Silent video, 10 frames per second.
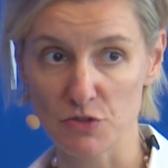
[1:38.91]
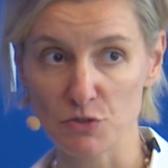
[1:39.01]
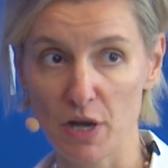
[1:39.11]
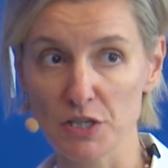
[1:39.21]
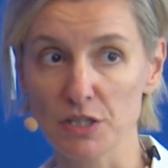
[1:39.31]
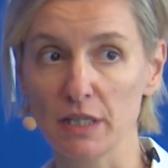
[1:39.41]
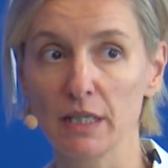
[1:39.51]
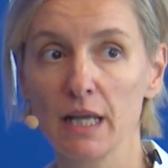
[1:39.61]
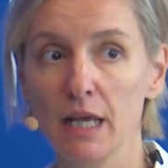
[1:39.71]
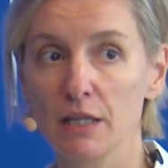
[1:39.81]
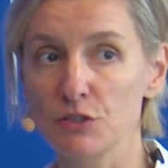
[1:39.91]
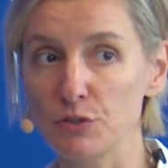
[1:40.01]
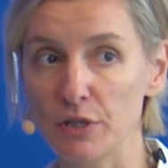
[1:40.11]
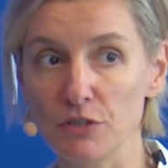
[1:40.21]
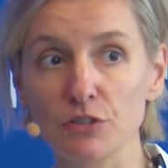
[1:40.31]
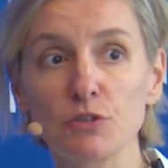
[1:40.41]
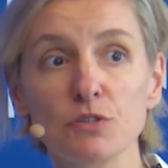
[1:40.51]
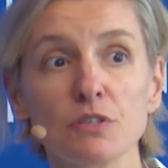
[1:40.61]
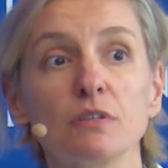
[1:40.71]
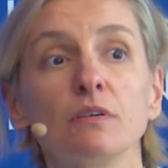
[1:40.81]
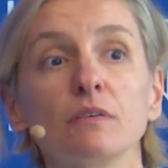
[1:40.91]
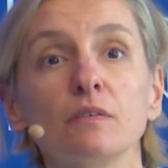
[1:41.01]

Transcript: situation to introduce.